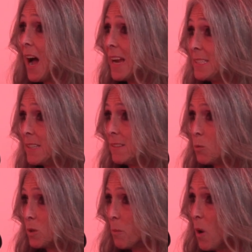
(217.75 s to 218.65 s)
I didn't,
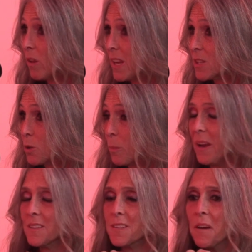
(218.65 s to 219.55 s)
with the polyester
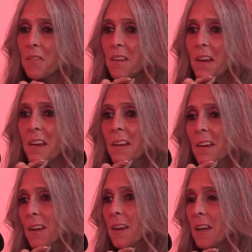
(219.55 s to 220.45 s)
pants and everything.
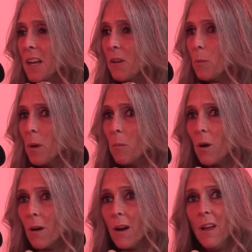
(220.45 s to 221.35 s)
And I
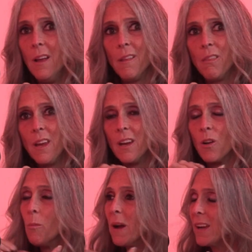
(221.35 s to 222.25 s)
remember thinking,
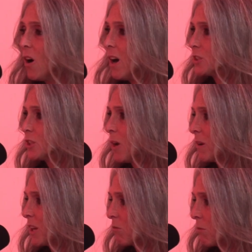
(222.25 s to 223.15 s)
oh my gosh, how am
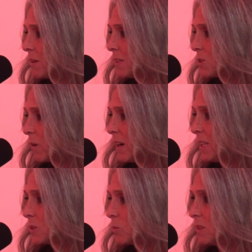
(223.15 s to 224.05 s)
I going to run this
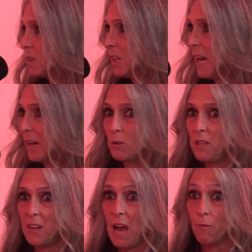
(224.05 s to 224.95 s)
race when I don't
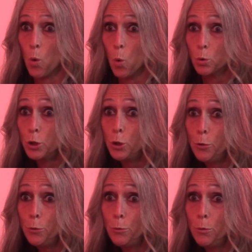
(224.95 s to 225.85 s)
even have cool
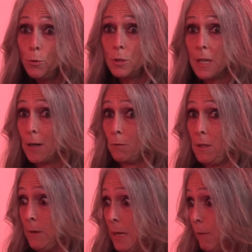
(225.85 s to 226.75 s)
shoes? I don't
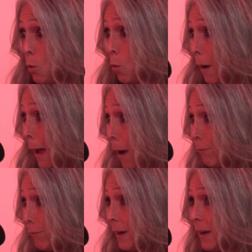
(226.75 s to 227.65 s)
even have a cool
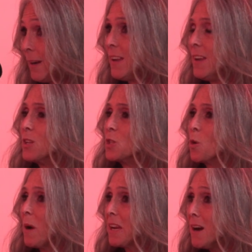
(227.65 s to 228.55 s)
outfit. So
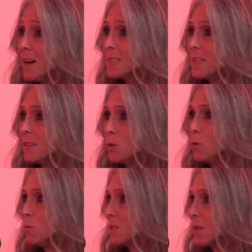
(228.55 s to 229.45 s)
my cousin,
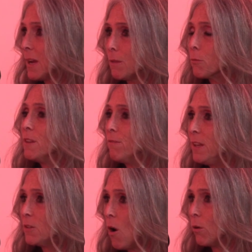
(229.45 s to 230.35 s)
who was like 3
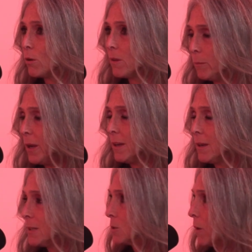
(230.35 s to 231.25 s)
feet taller than me,
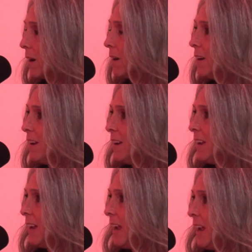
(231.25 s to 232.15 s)
I swear,
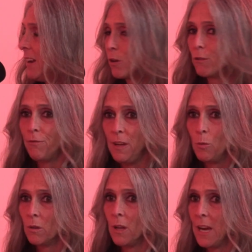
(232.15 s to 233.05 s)
and her feet
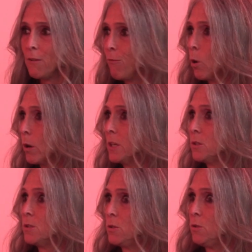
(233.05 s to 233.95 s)
were like 4
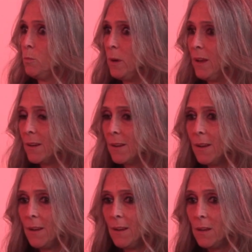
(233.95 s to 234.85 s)
inches too big,
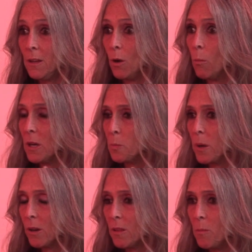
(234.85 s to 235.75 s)
much
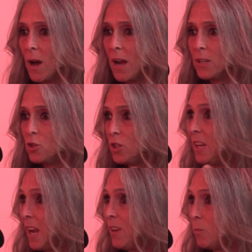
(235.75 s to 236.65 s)
bigger than mine, she
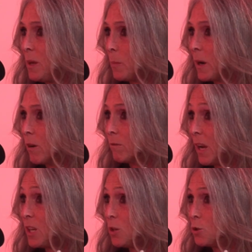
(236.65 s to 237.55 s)
gave me a pair of
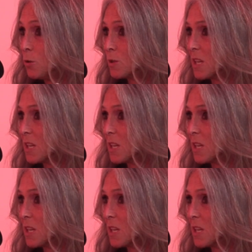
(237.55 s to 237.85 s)
Nike shoes.